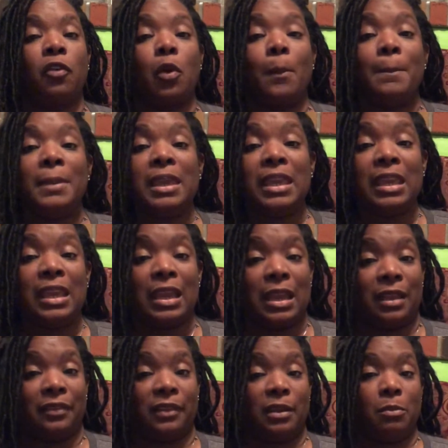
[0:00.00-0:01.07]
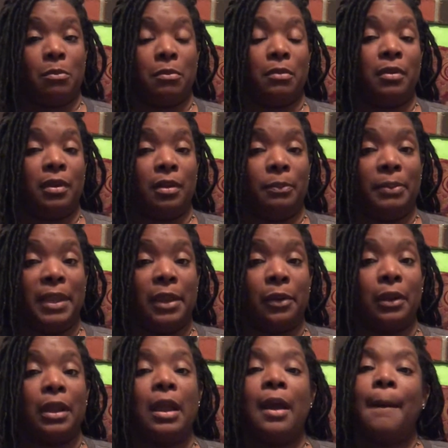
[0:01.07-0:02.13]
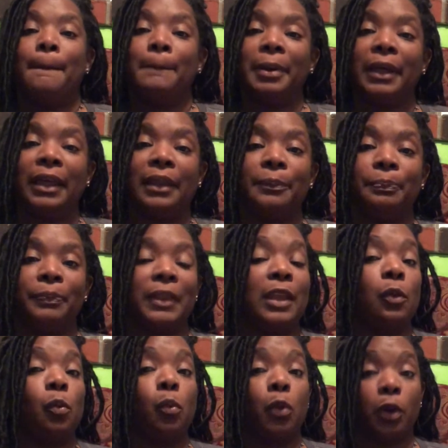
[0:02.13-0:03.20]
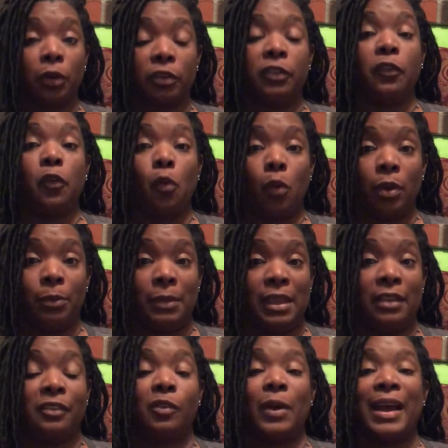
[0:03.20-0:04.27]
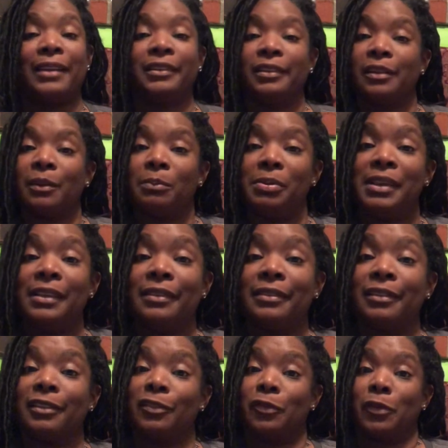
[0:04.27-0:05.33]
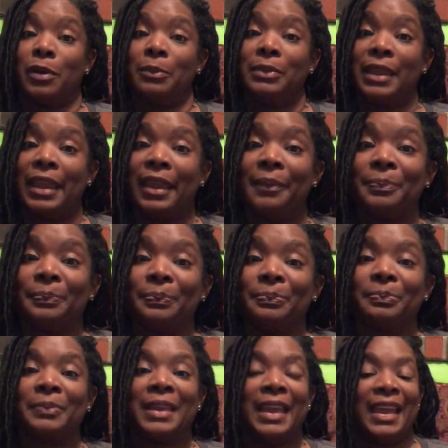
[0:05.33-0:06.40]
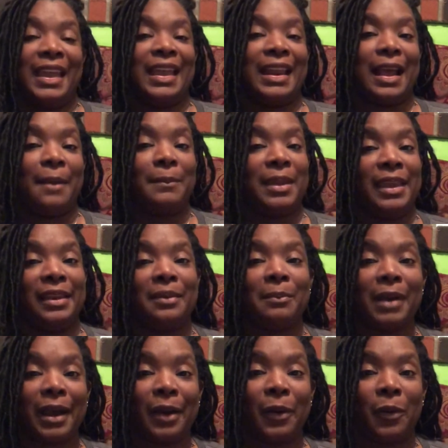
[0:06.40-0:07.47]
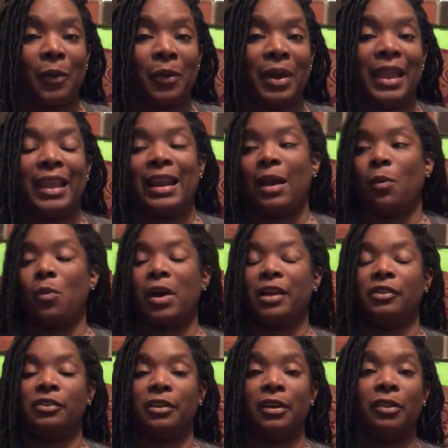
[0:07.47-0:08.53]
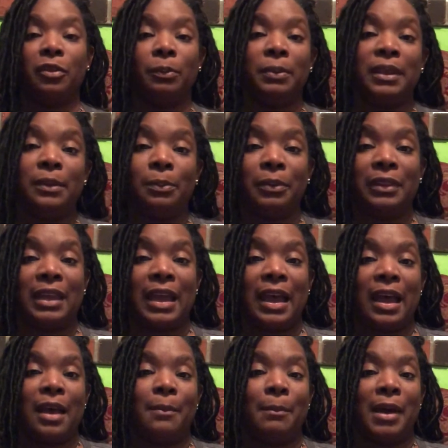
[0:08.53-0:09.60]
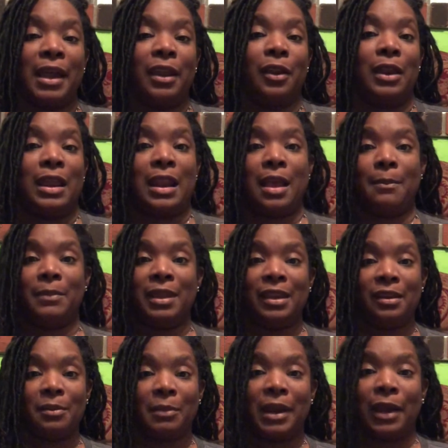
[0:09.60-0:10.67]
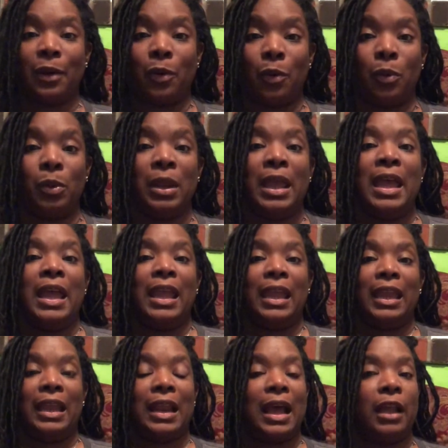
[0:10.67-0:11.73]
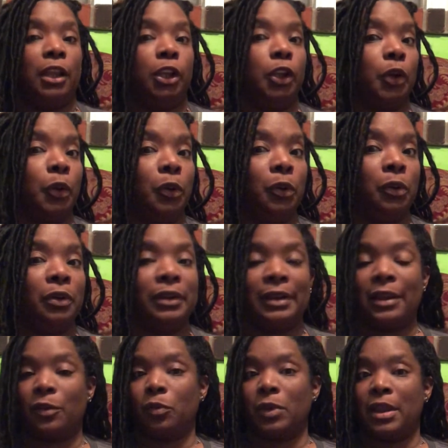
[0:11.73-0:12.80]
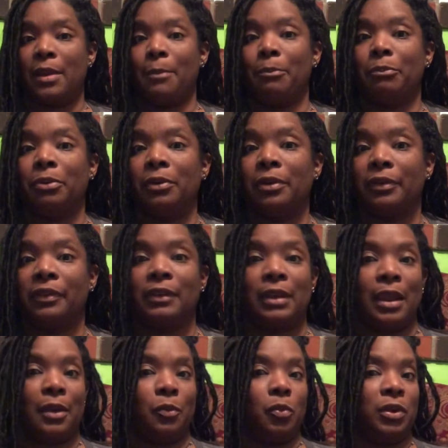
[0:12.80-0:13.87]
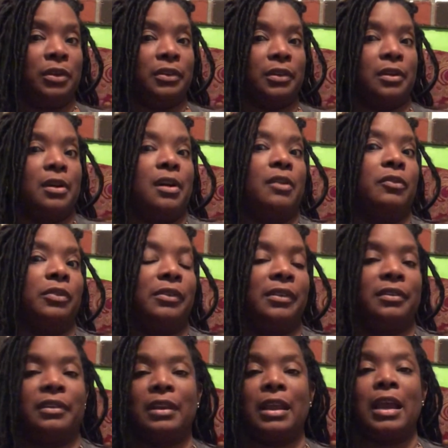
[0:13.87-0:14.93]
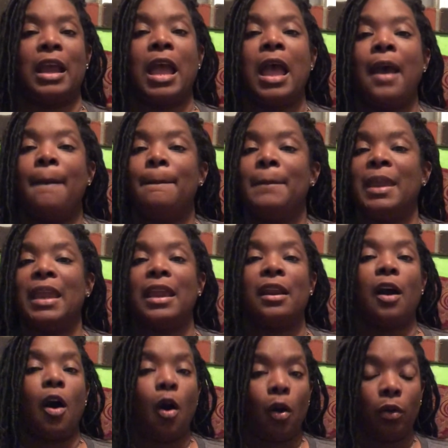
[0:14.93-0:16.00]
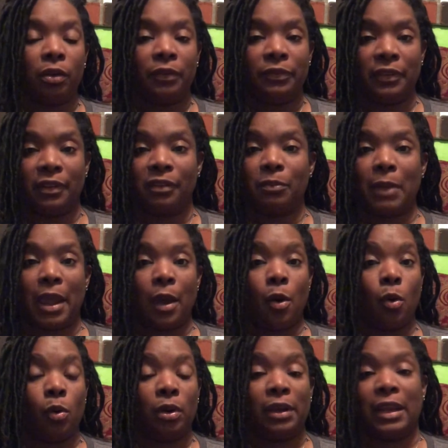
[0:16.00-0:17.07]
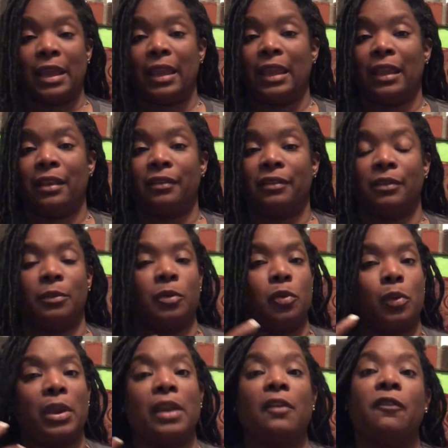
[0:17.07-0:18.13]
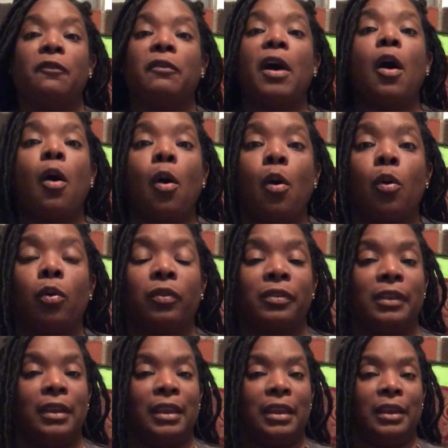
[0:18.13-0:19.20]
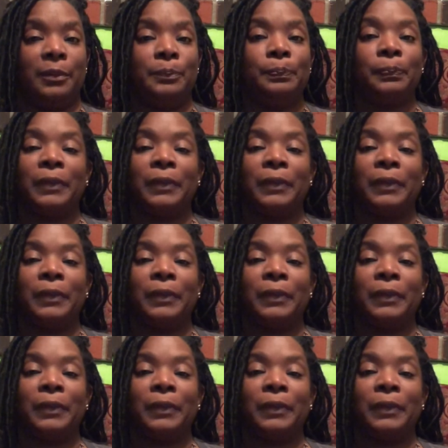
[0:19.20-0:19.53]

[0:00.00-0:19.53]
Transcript: for me as a parent, but it worked for me. So I took pieces from that, and I made it my own. And I watched other people that I admire, and I made it my own. And I learned, and I read books, and I went to conferences, and I made all of this my own. And I had some great falls, and